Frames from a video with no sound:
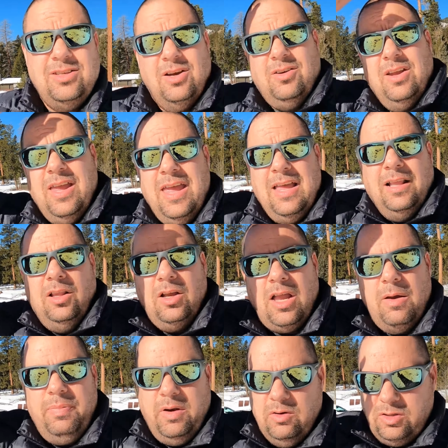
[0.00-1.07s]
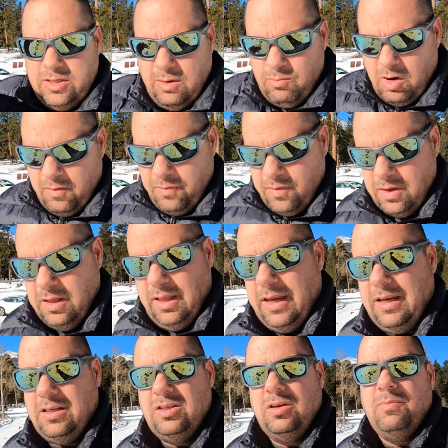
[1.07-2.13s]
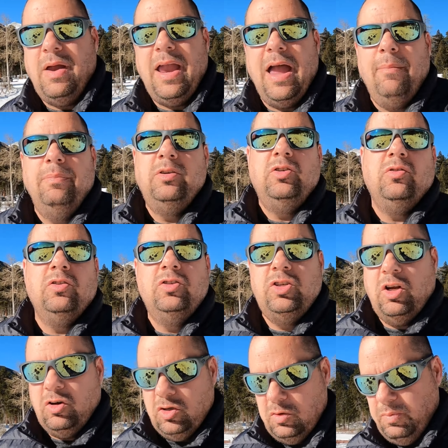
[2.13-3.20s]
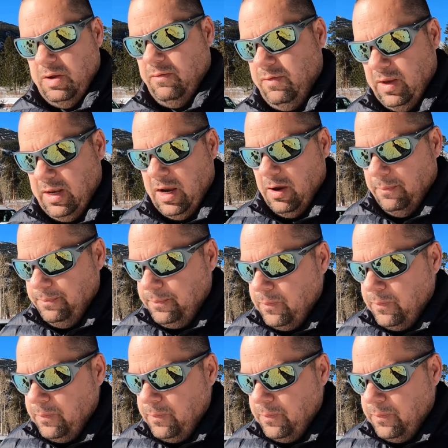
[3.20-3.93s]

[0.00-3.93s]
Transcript: So look up here somewhere for the link to my aperture and shutter speed video.